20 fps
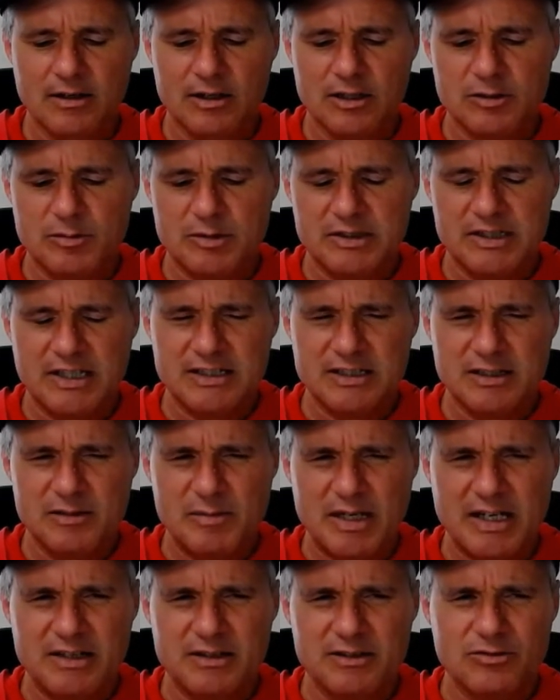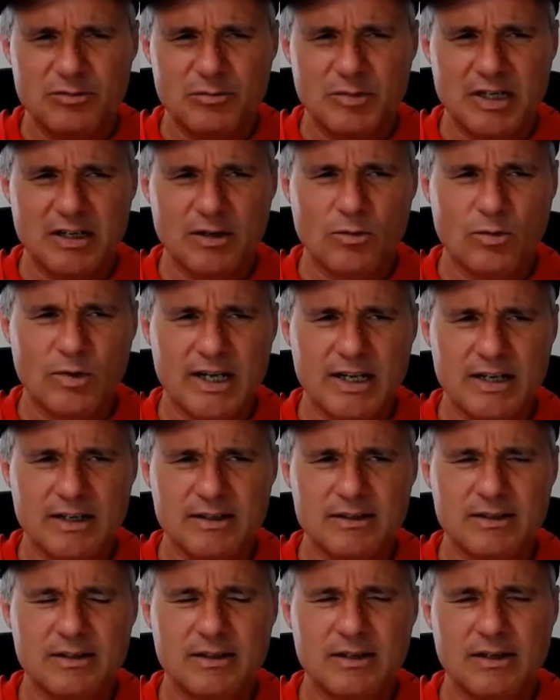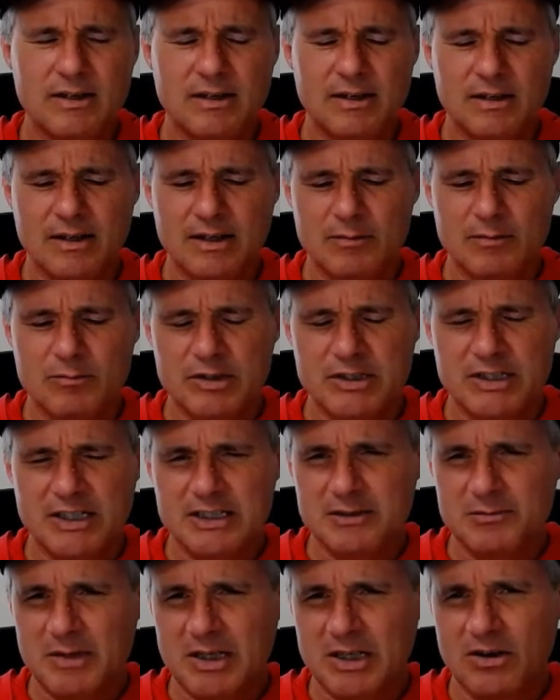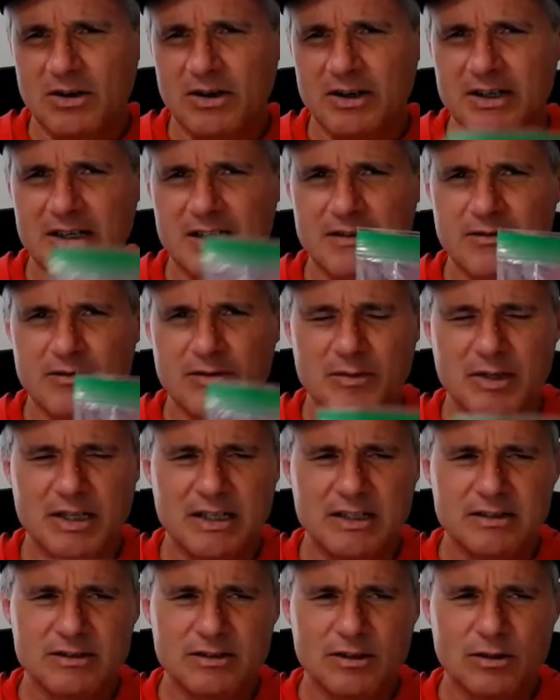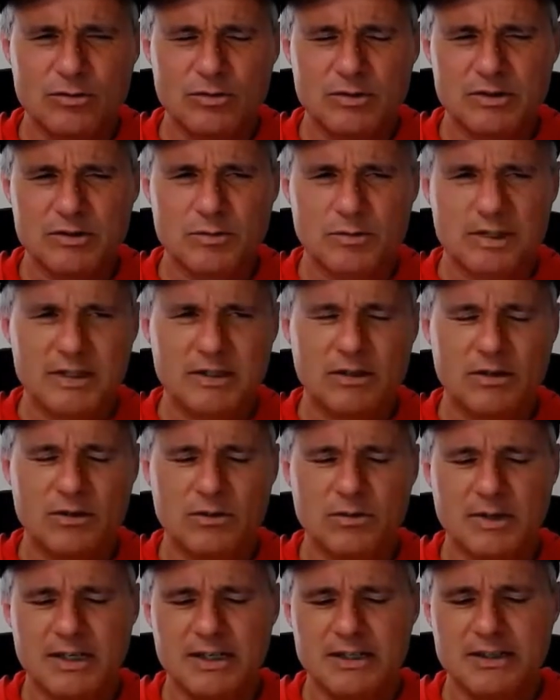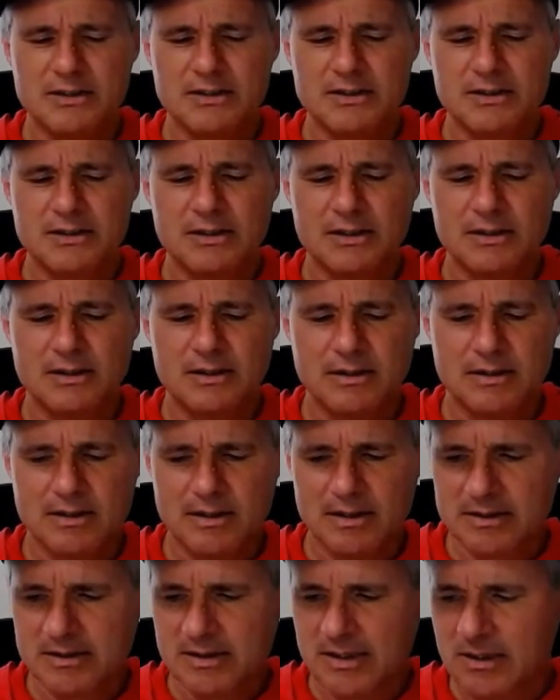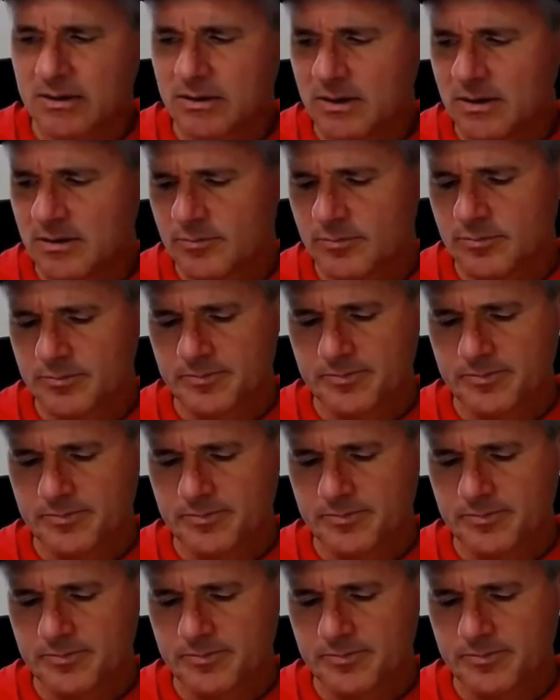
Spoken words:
This protects the batteries from getting wet. It protects my car key from getting soaked with sweat the whole race, etc.